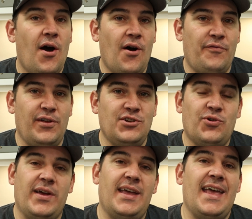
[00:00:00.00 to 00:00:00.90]
Hopefully you
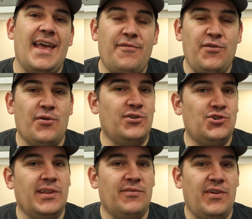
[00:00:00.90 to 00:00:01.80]
enjoy it. If you're
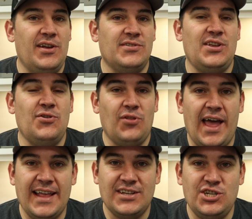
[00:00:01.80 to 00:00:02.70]
enjoying the videos and you
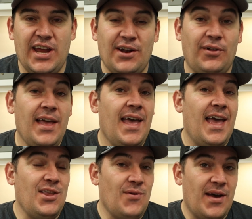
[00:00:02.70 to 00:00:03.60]
like the channel
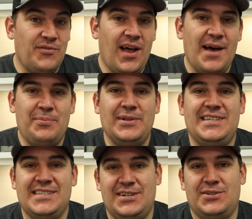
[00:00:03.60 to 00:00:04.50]
and you have not,
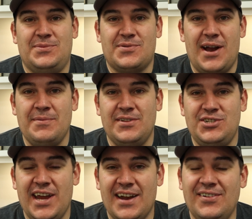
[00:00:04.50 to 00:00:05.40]
please consider subscribing to
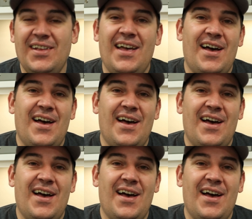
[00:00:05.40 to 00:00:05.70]
the channel.